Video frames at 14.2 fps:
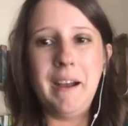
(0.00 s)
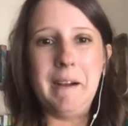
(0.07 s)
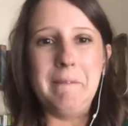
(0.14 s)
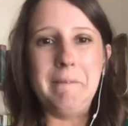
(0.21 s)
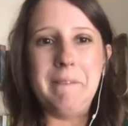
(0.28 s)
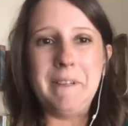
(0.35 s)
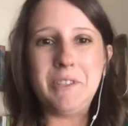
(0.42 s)

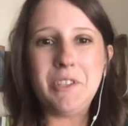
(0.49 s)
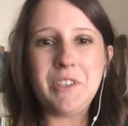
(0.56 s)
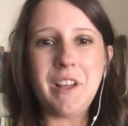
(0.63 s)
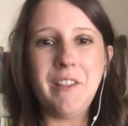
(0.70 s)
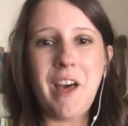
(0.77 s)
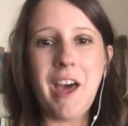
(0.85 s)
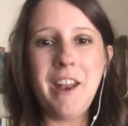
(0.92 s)
There's just
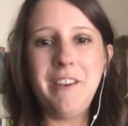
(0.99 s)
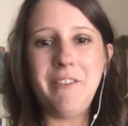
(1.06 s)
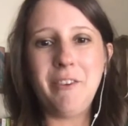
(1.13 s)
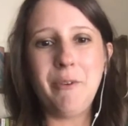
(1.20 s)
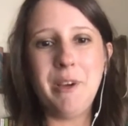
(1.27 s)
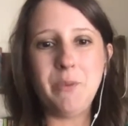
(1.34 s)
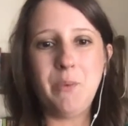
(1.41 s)
a lot of
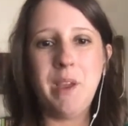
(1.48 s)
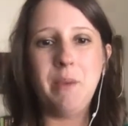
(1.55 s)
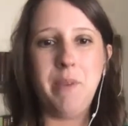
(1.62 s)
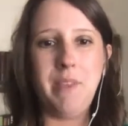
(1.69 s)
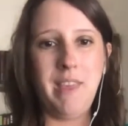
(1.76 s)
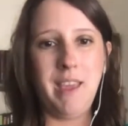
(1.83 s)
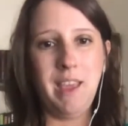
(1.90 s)
different ways we could
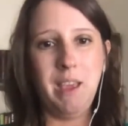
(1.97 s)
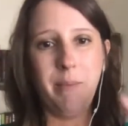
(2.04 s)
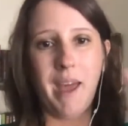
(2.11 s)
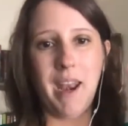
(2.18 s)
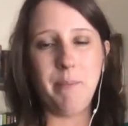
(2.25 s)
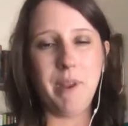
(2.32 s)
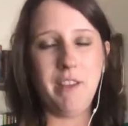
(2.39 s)
be thinking
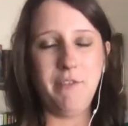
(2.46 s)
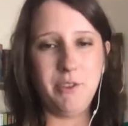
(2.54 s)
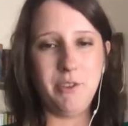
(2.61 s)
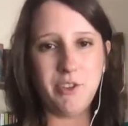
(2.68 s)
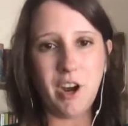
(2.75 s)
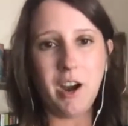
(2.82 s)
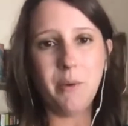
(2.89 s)
about it. But if you
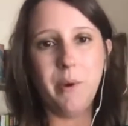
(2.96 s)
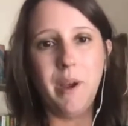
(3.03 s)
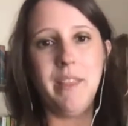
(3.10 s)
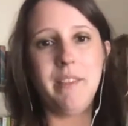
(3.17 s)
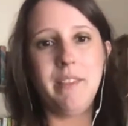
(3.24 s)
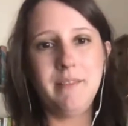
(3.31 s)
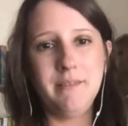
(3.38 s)
start
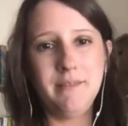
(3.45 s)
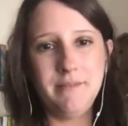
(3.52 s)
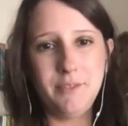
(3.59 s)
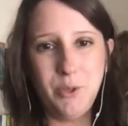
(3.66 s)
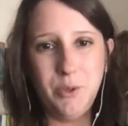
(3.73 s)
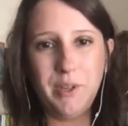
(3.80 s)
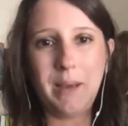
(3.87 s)
with
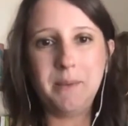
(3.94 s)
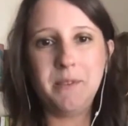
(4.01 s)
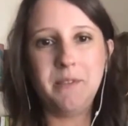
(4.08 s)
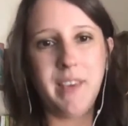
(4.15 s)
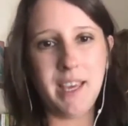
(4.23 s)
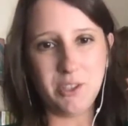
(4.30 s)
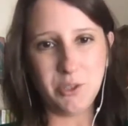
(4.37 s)
two types of
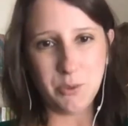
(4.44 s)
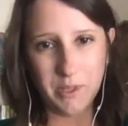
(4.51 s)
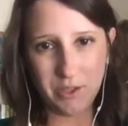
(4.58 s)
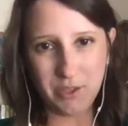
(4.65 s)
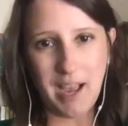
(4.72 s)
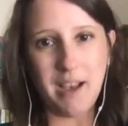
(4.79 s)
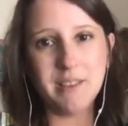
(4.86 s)
engagements, where
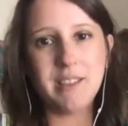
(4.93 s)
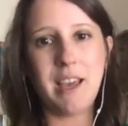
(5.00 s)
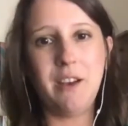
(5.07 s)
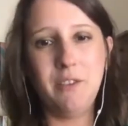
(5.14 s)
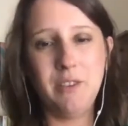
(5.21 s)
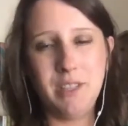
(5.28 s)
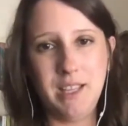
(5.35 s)
there's
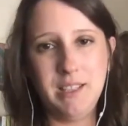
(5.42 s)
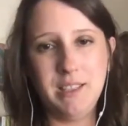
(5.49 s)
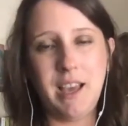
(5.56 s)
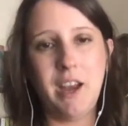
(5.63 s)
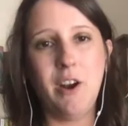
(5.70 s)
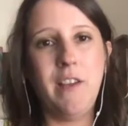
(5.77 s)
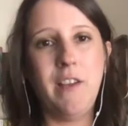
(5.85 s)
outsider, there's
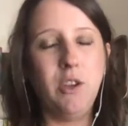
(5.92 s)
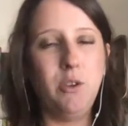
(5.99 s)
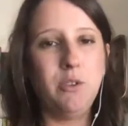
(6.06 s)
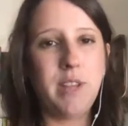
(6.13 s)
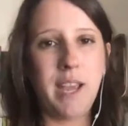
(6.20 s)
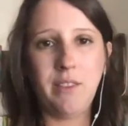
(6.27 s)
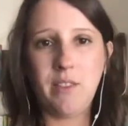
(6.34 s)
insider, and then you
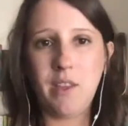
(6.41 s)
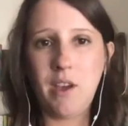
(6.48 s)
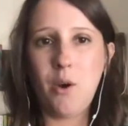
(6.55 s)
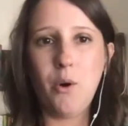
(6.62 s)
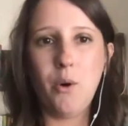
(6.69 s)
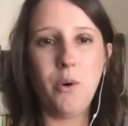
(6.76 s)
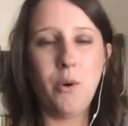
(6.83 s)
take
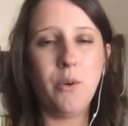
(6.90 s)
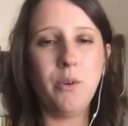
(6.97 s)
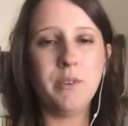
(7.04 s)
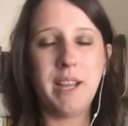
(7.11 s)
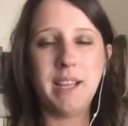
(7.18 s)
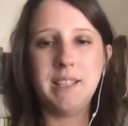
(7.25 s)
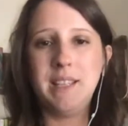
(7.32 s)

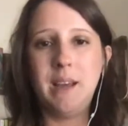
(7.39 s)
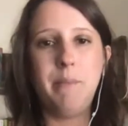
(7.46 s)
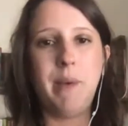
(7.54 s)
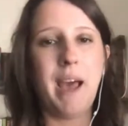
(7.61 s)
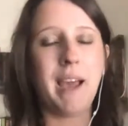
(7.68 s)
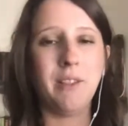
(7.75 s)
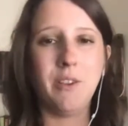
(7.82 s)
a step
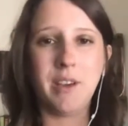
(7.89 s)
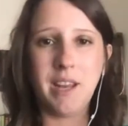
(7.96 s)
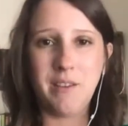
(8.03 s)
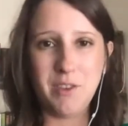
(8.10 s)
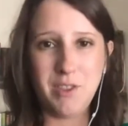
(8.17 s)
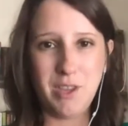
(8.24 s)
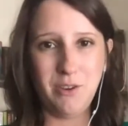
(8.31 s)
back and look at
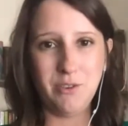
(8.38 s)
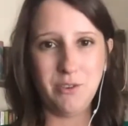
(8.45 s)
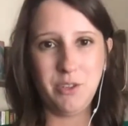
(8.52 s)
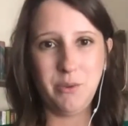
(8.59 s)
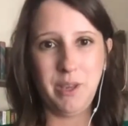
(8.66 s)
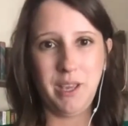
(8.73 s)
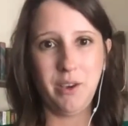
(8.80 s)
everything you're
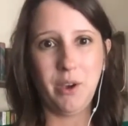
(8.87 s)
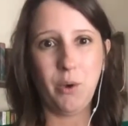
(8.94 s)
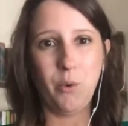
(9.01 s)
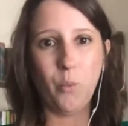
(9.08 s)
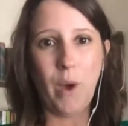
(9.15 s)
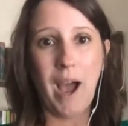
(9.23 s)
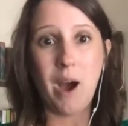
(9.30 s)
doing, going,
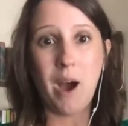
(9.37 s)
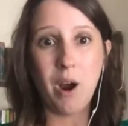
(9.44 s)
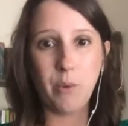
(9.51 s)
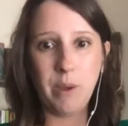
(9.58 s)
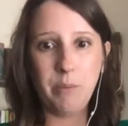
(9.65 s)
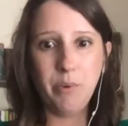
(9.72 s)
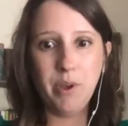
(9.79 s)
wow, are
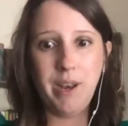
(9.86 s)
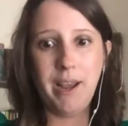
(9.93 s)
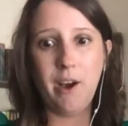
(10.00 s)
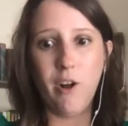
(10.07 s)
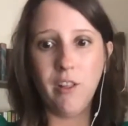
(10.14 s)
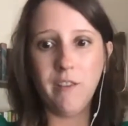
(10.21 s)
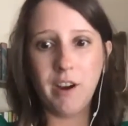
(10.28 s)
we putting
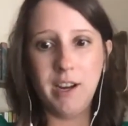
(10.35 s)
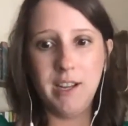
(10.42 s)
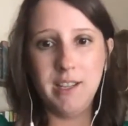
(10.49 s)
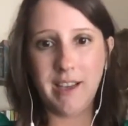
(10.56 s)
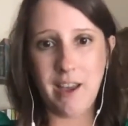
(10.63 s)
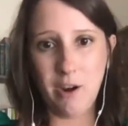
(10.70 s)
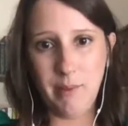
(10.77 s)
all of our
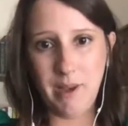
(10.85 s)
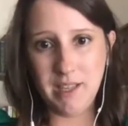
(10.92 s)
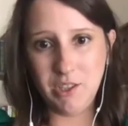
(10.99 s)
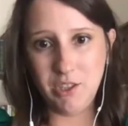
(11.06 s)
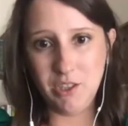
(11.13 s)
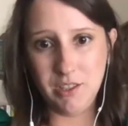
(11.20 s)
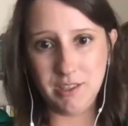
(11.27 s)
insider
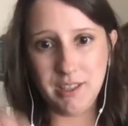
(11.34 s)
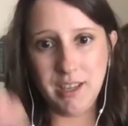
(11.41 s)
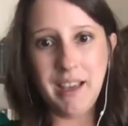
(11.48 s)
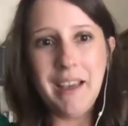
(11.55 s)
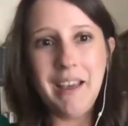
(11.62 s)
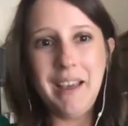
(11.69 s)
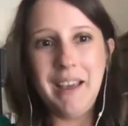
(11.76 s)
messages
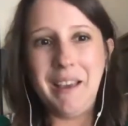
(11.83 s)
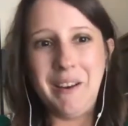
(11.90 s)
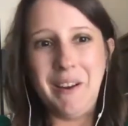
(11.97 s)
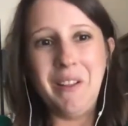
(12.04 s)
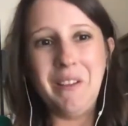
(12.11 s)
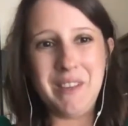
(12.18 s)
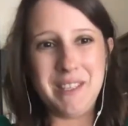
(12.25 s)
in
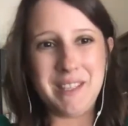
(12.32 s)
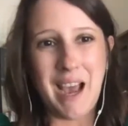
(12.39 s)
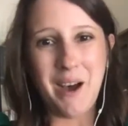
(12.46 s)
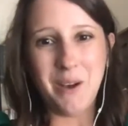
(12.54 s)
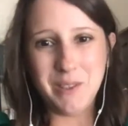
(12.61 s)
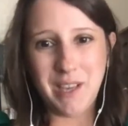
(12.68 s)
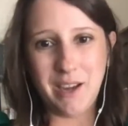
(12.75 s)
all of these
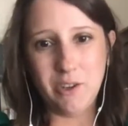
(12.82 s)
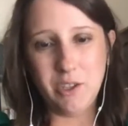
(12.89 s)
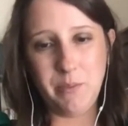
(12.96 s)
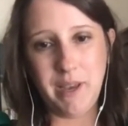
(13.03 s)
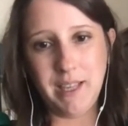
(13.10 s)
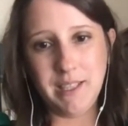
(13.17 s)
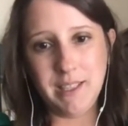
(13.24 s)
outsider
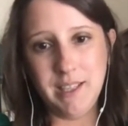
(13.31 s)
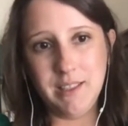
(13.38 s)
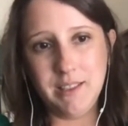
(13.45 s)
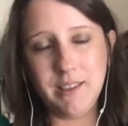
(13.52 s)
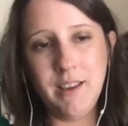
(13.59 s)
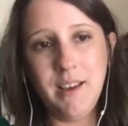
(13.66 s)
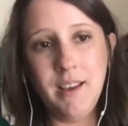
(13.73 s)

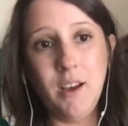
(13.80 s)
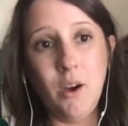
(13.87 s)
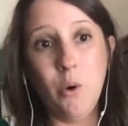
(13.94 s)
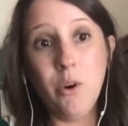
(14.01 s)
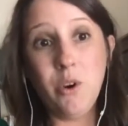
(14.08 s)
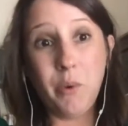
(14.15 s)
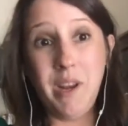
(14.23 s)
spaces?
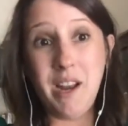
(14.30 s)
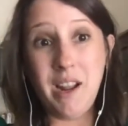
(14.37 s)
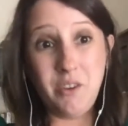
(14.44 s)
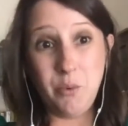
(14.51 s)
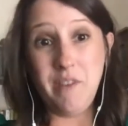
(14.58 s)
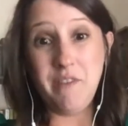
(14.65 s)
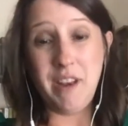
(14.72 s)
Or do
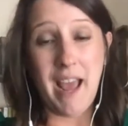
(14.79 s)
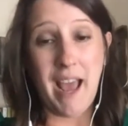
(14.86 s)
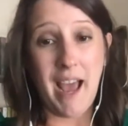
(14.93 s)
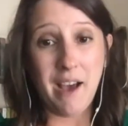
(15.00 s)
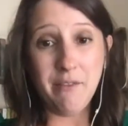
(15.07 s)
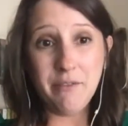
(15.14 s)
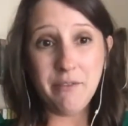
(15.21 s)
we even
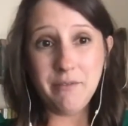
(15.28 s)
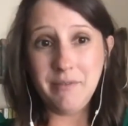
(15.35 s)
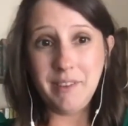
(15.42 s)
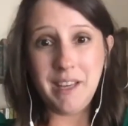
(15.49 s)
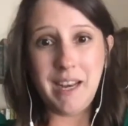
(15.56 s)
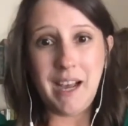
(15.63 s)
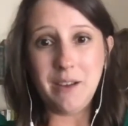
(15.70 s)
have
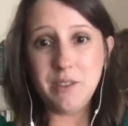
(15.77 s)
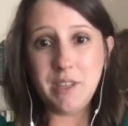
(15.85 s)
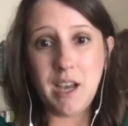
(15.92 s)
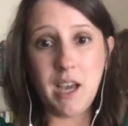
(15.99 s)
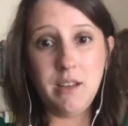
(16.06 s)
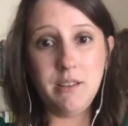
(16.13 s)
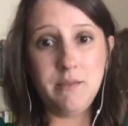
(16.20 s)
an
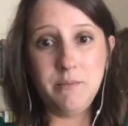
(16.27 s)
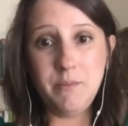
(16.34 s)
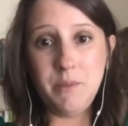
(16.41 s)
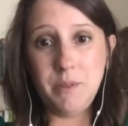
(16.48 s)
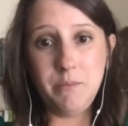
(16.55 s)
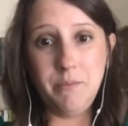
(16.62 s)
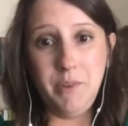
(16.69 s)
outside,
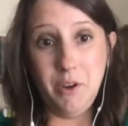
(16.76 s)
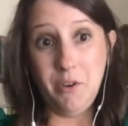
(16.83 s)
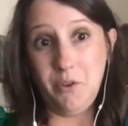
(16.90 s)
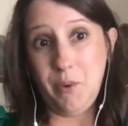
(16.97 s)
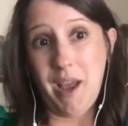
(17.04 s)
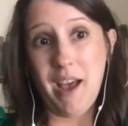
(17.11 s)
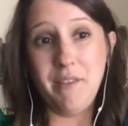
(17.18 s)

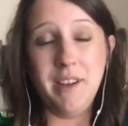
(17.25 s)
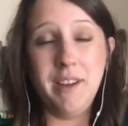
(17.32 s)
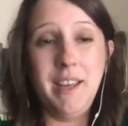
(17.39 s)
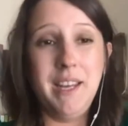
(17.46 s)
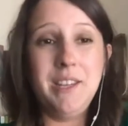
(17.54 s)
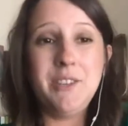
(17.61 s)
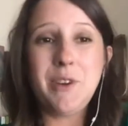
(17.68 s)
do we have
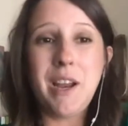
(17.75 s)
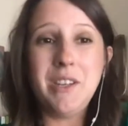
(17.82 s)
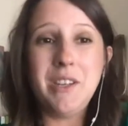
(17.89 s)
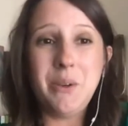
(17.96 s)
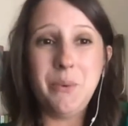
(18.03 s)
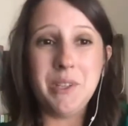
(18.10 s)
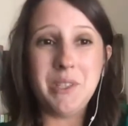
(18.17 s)
any
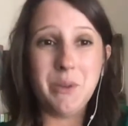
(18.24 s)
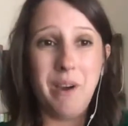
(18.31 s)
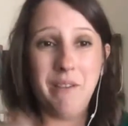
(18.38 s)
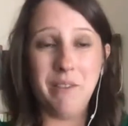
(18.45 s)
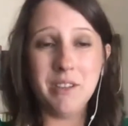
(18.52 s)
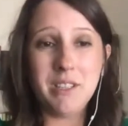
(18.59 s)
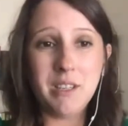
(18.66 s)
strategy
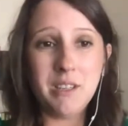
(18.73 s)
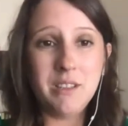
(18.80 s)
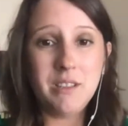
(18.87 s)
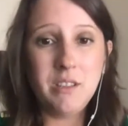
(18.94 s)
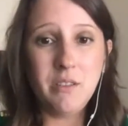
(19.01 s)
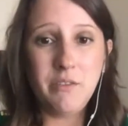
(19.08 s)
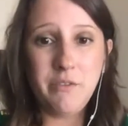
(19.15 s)
whatsoever
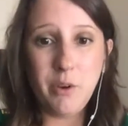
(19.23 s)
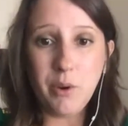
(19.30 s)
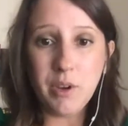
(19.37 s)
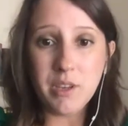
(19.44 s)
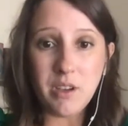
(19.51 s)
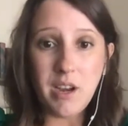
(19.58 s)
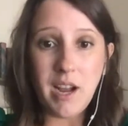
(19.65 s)
to
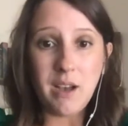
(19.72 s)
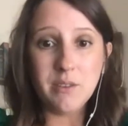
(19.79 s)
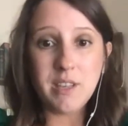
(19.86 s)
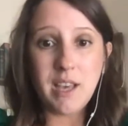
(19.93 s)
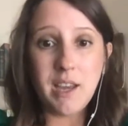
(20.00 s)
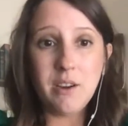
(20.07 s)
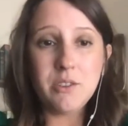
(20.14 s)
focus on
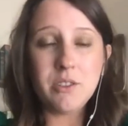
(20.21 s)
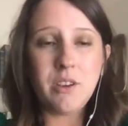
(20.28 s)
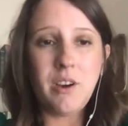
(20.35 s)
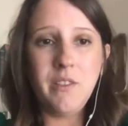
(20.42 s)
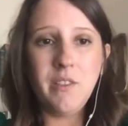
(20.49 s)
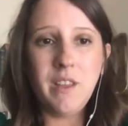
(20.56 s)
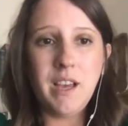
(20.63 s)
outsiders
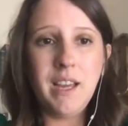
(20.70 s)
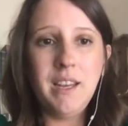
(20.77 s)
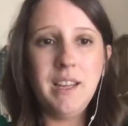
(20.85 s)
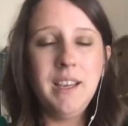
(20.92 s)
online?